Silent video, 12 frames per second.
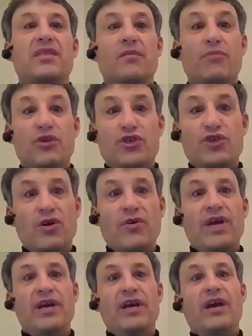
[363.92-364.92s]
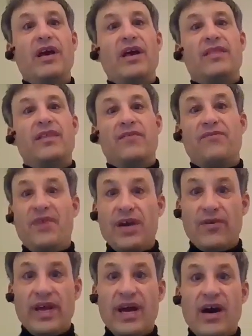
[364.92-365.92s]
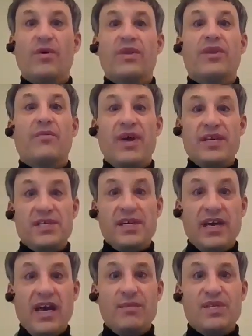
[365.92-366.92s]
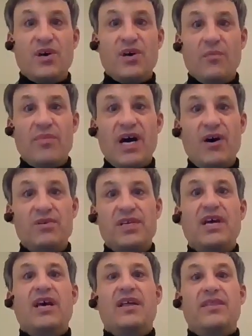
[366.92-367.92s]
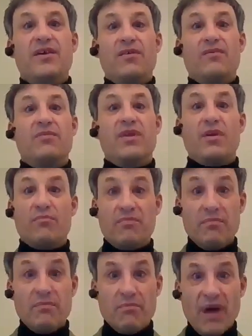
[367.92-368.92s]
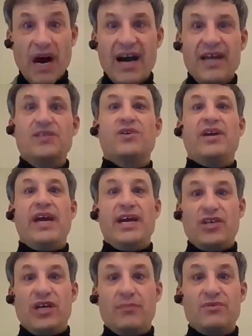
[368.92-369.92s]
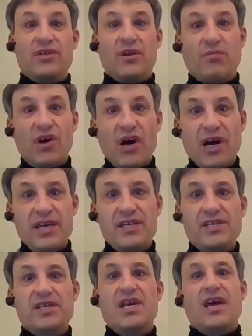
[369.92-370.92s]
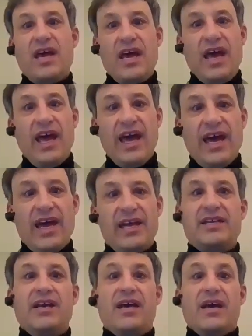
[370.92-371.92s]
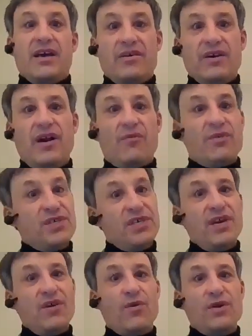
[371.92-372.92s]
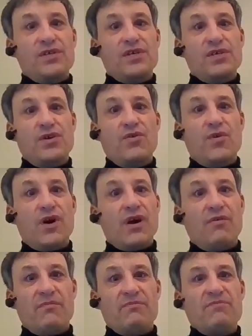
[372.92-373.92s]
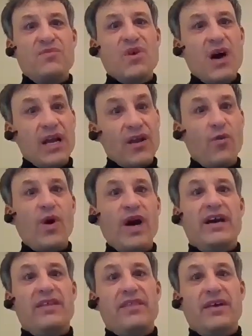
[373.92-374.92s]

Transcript: They're maturing. They're figuring out what the racing game is all about. Their minds are catching up to their bodies. And, we're seeing horses who are not quite